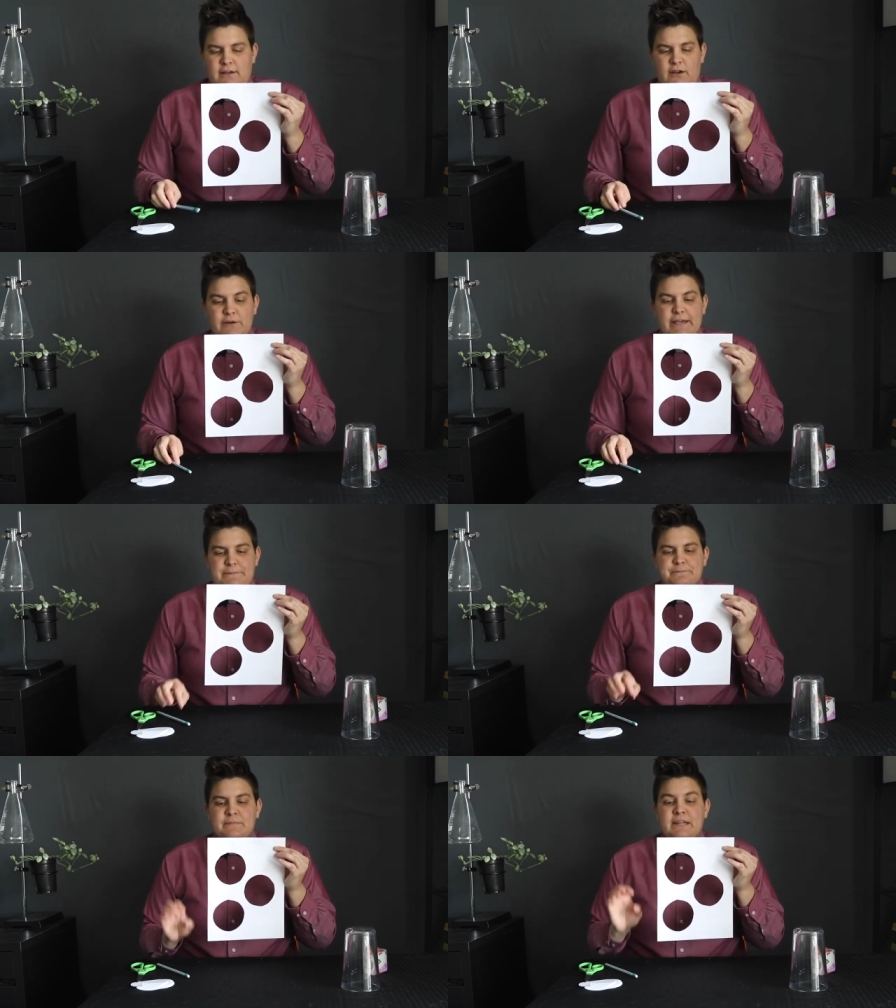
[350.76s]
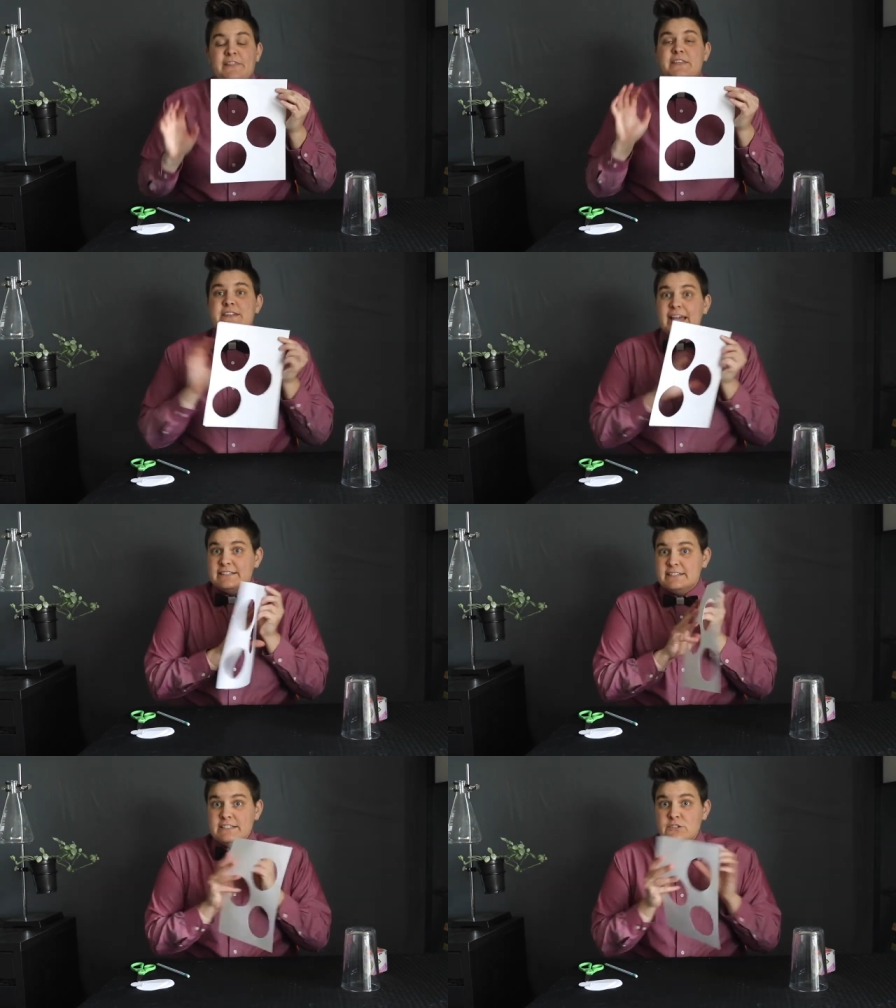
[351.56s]
Okay, the
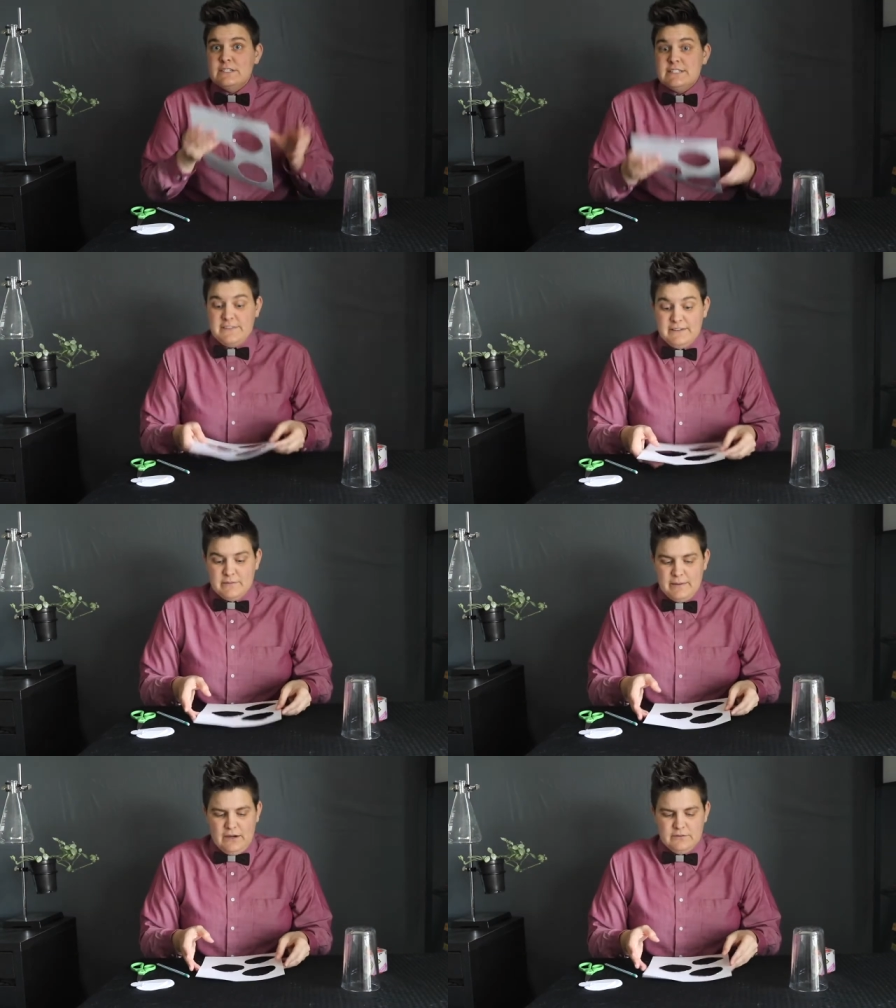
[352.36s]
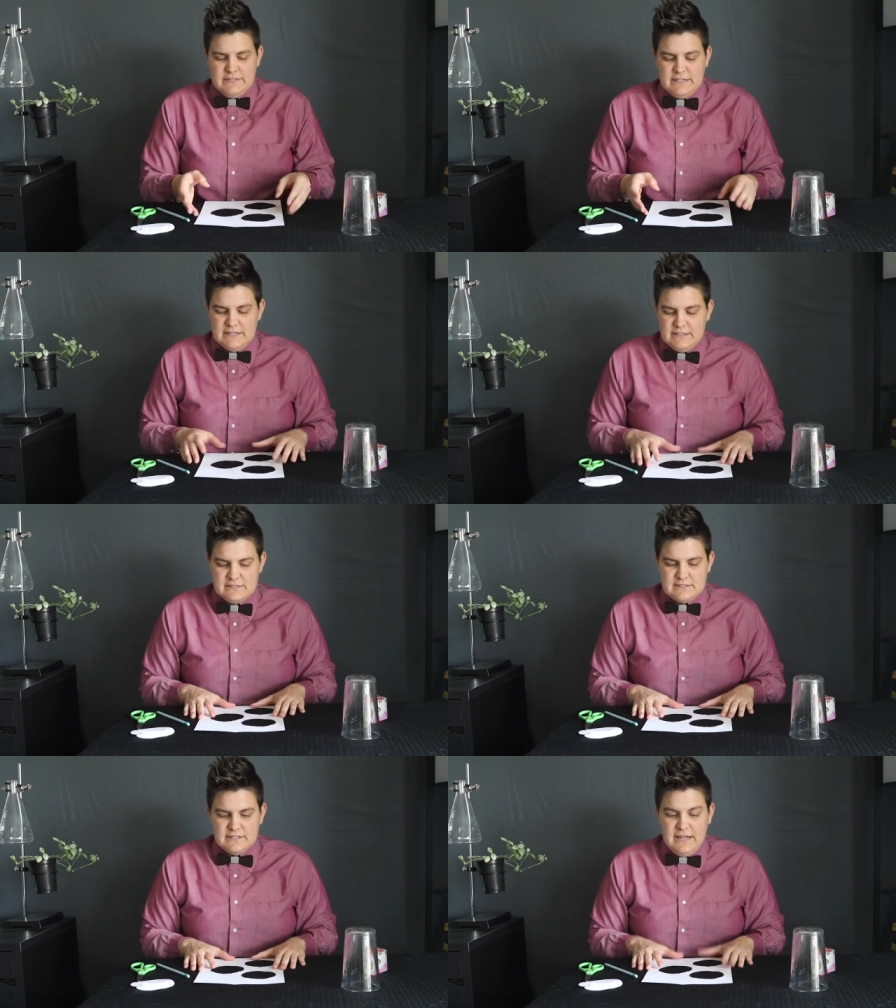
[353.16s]
next thing you need to think about
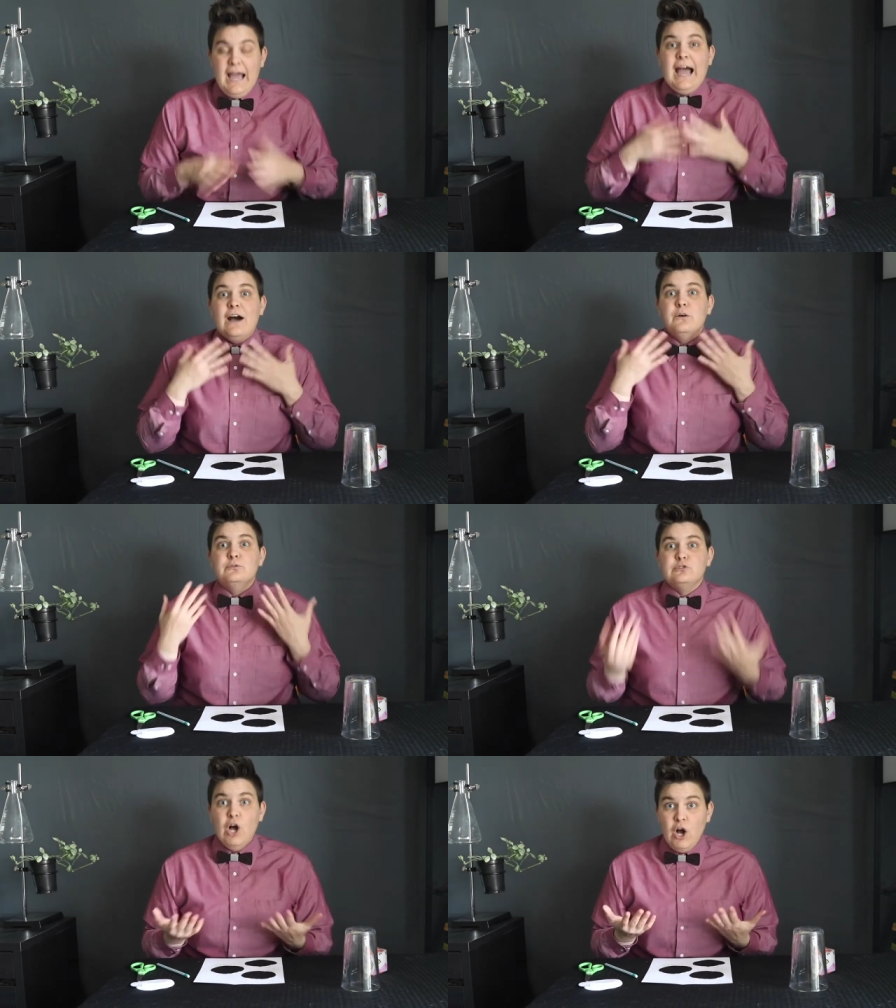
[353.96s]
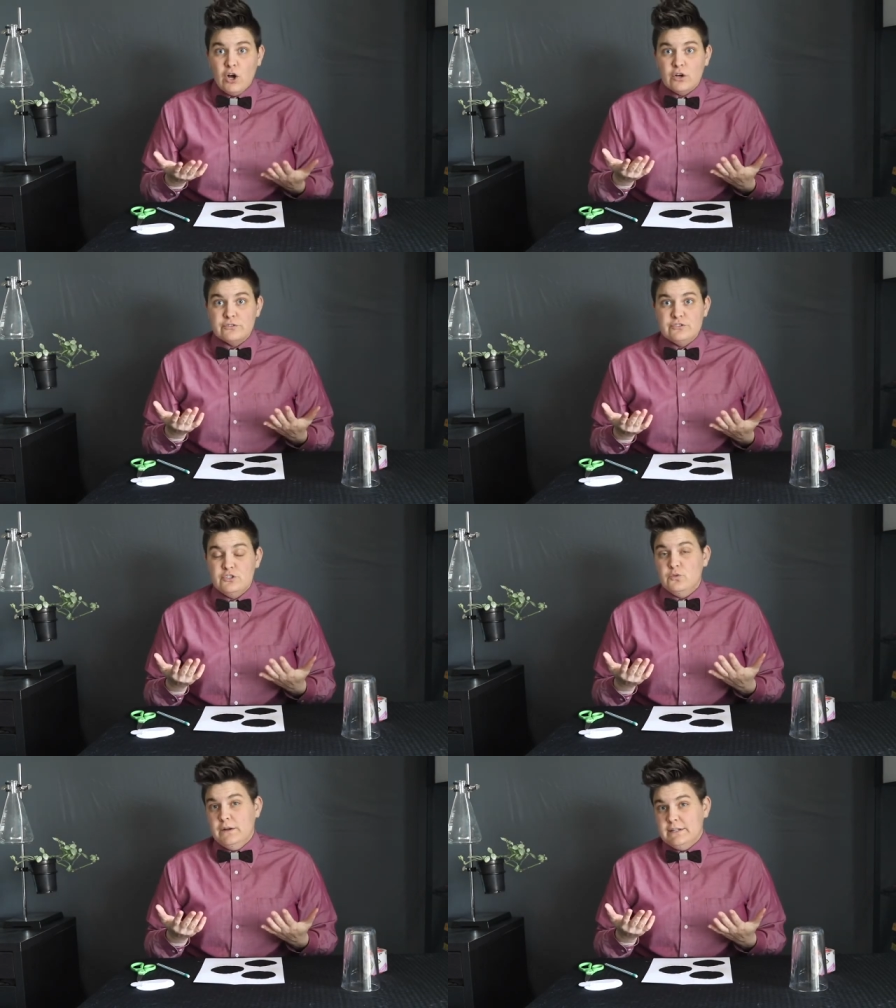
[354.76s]
is how long do
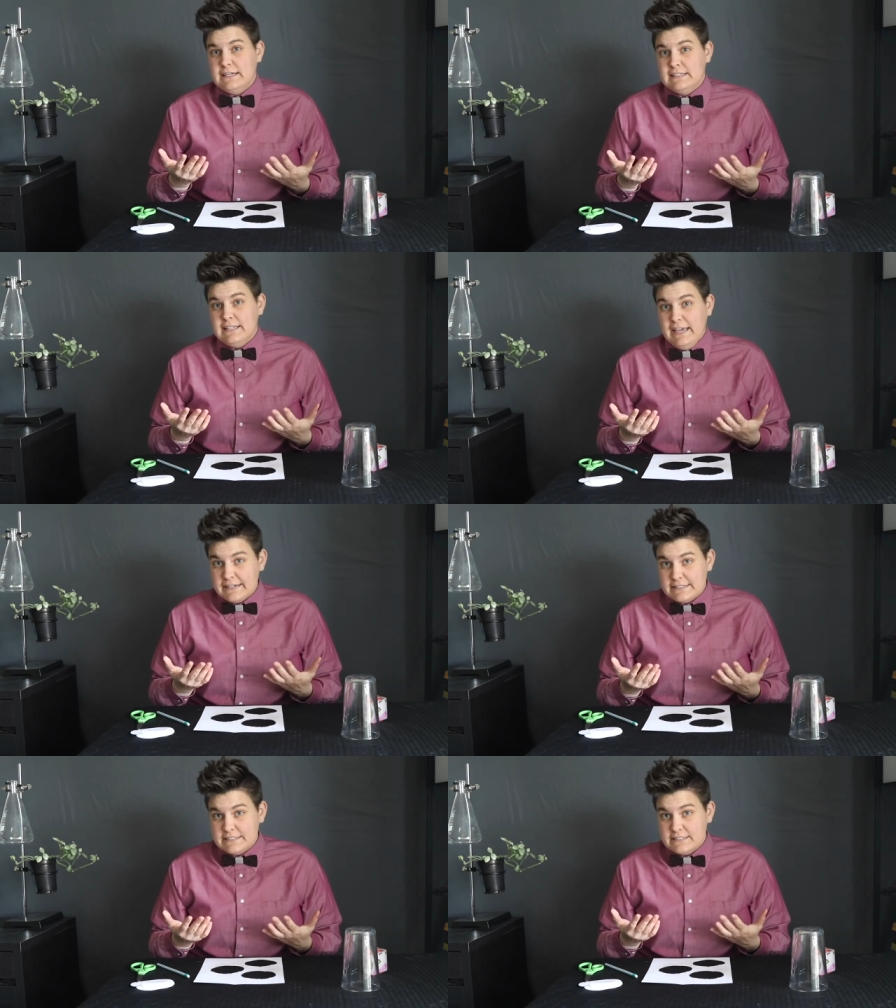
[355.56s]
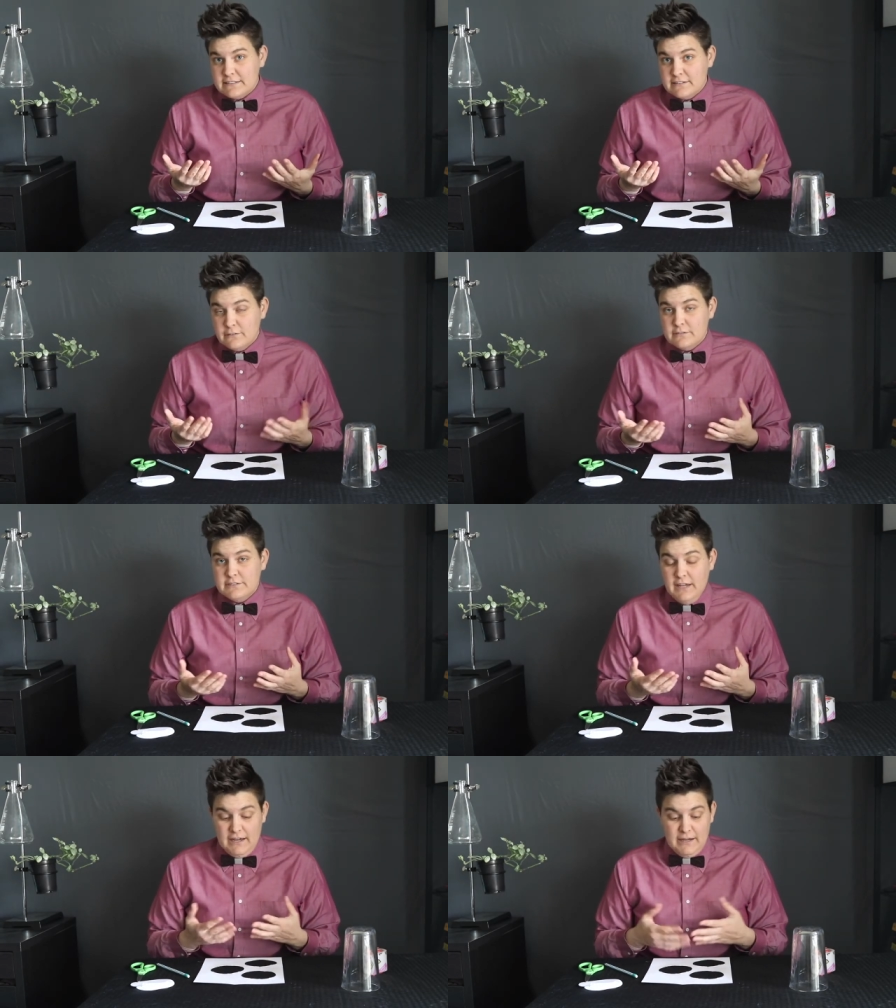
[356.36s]
you want to collect
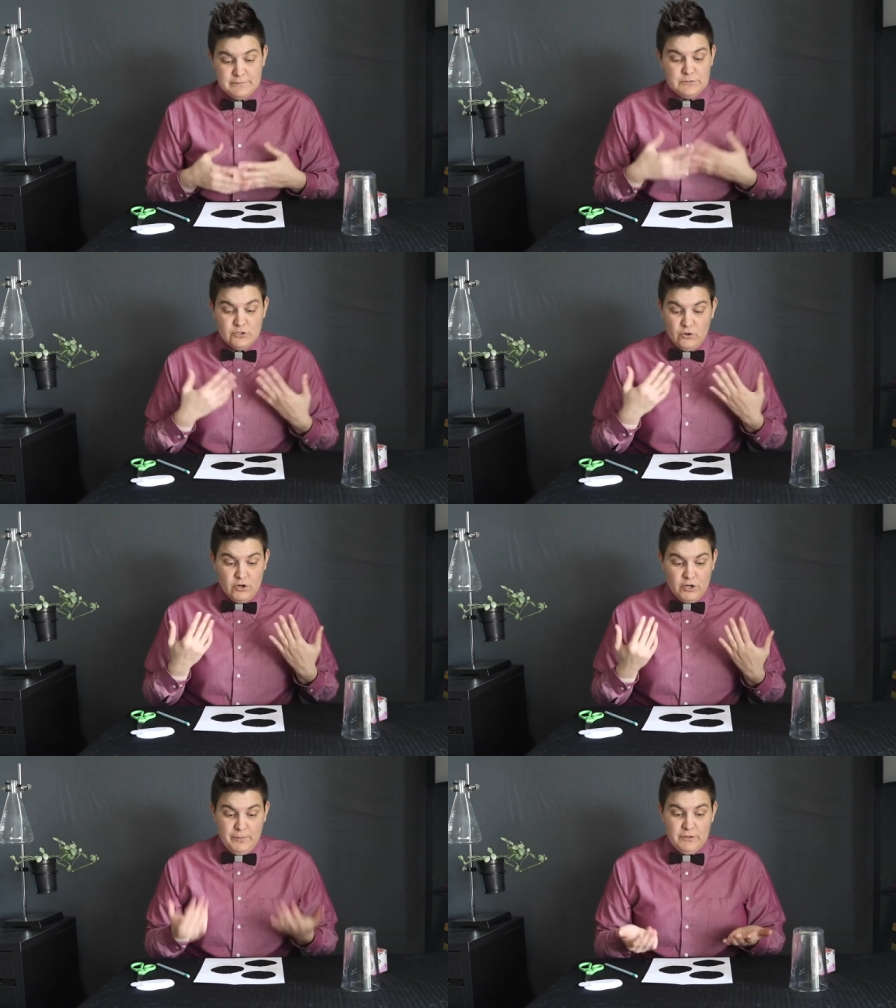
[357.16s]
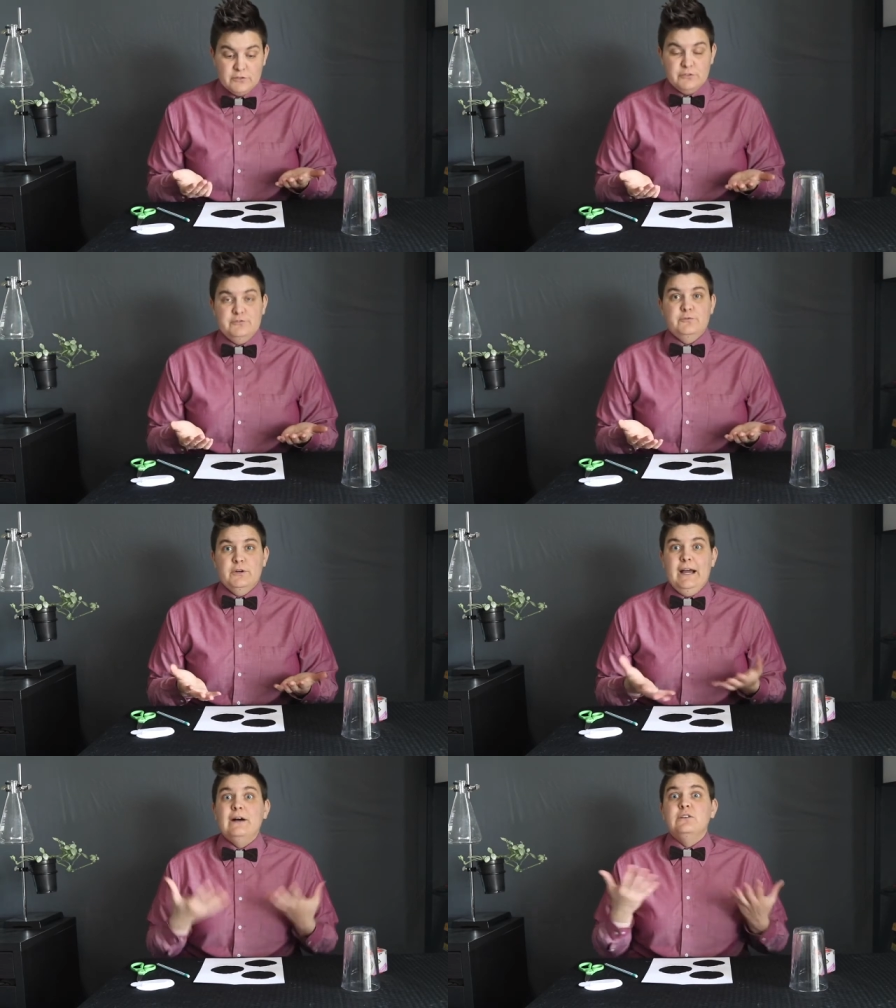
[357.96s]
um, your particles for?
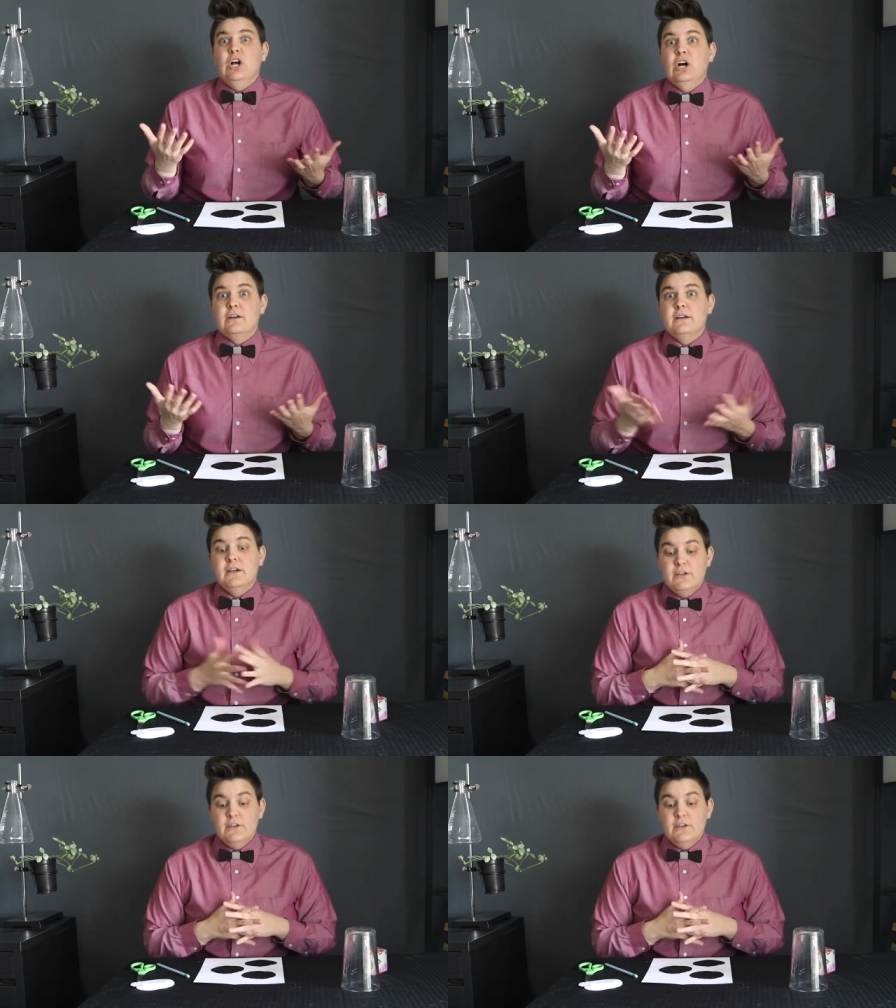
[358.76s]
How long?